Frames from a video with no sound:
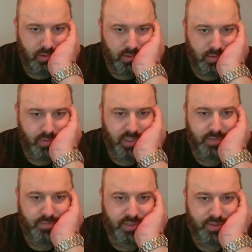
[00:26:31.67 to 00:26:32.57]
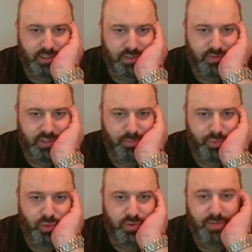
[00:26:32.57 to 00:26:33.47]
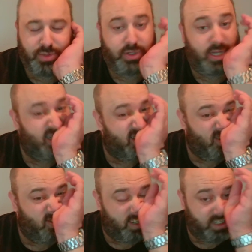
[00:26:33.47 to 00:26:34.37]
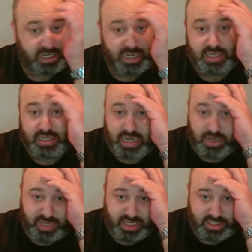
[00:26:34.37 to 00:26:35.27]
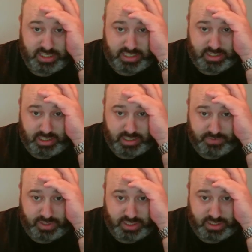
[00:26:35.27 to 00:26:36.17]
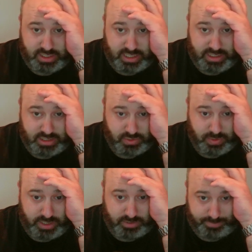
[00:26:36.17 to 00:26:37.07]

We have ourselves a pawn grab. Okay, so taking now makes sense. And if this takes, well,